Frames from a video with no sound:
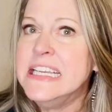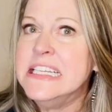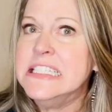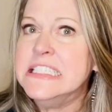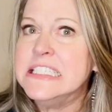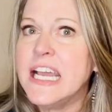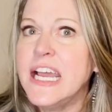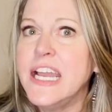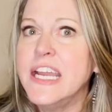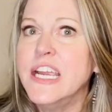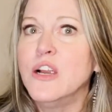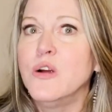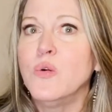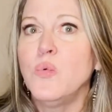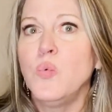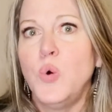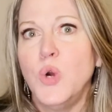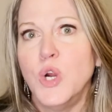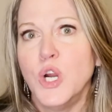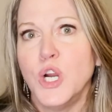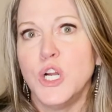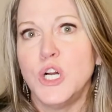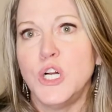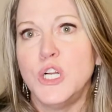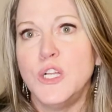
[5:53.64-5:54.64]
entire
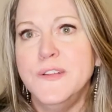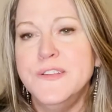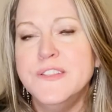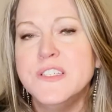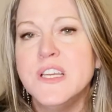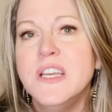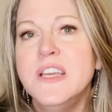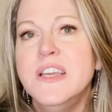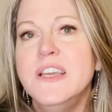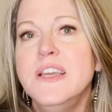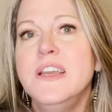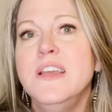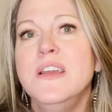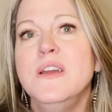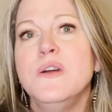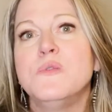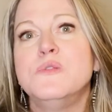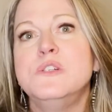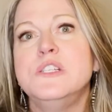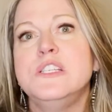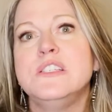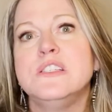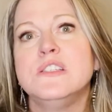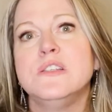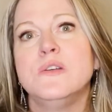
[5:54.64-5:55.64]
world,
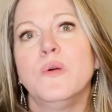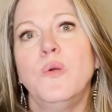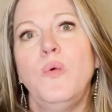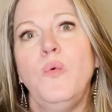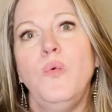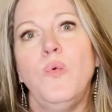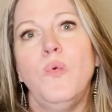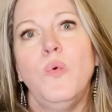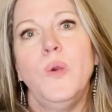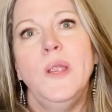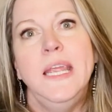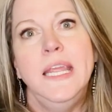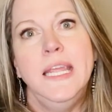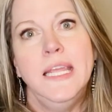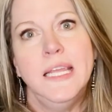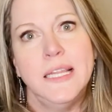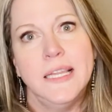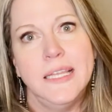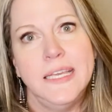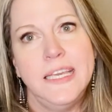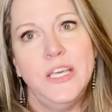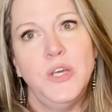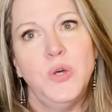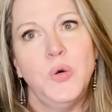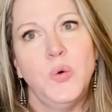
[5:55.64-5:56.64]
which is a
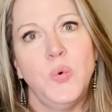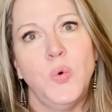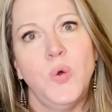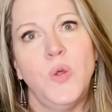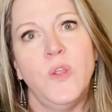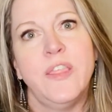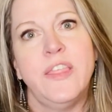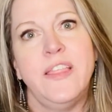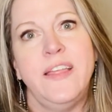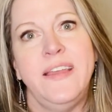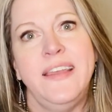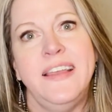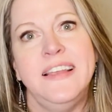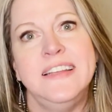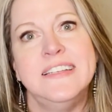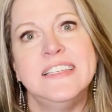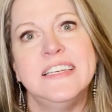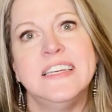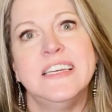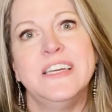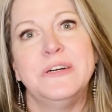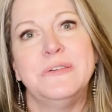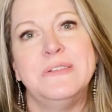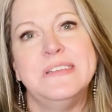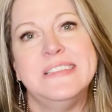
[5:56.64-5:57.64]
really cool thing to
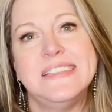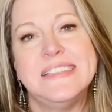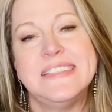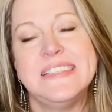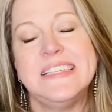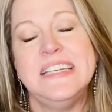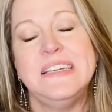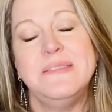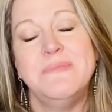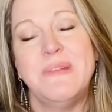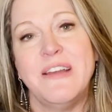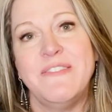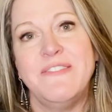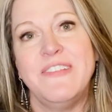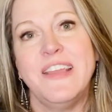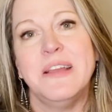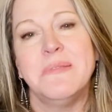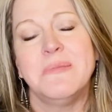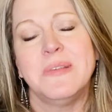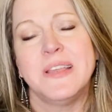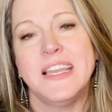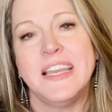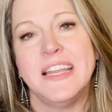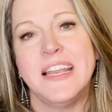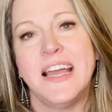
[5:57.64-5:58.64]
go and see. My
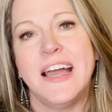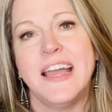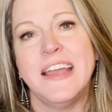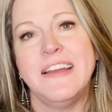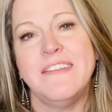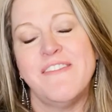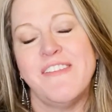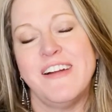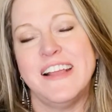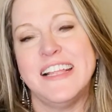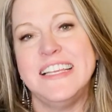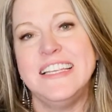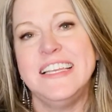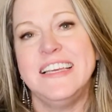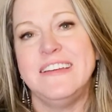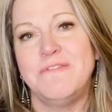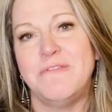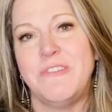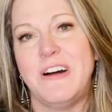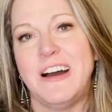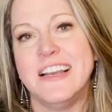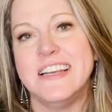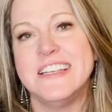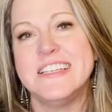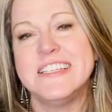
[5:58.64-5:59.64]
family and I went and
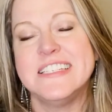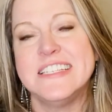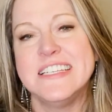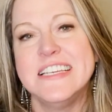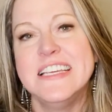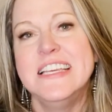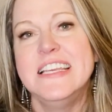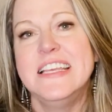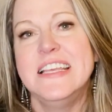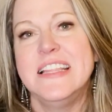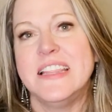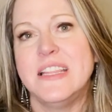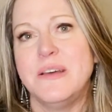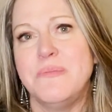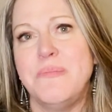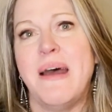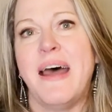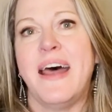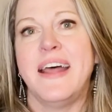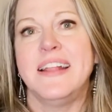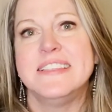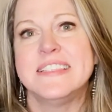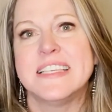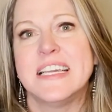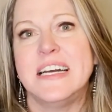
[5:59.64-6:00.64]
watched the
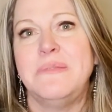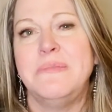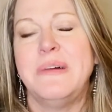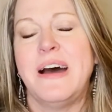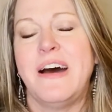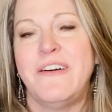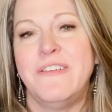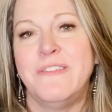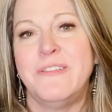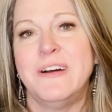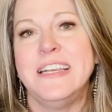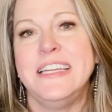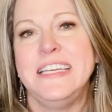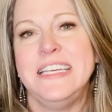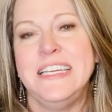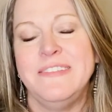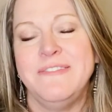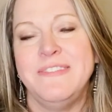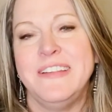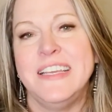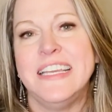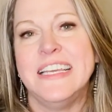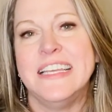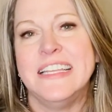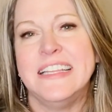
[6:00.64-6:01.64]
bats come out one
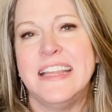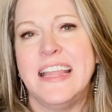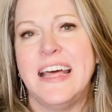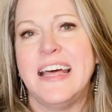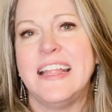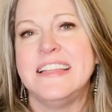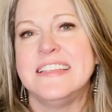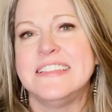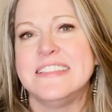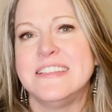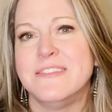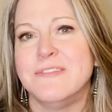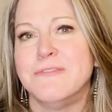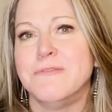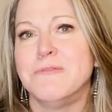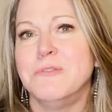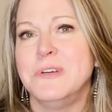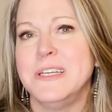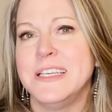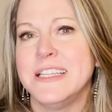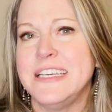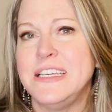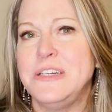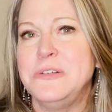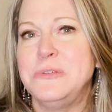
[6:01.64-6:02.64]
evening, and that is a
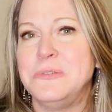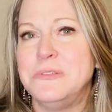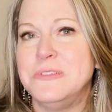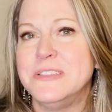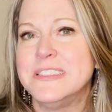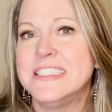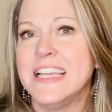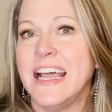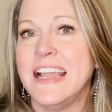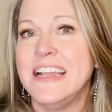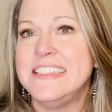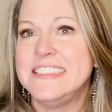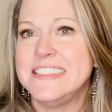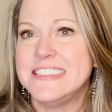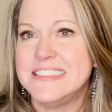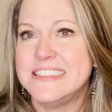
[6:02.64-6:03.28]
really cool sight to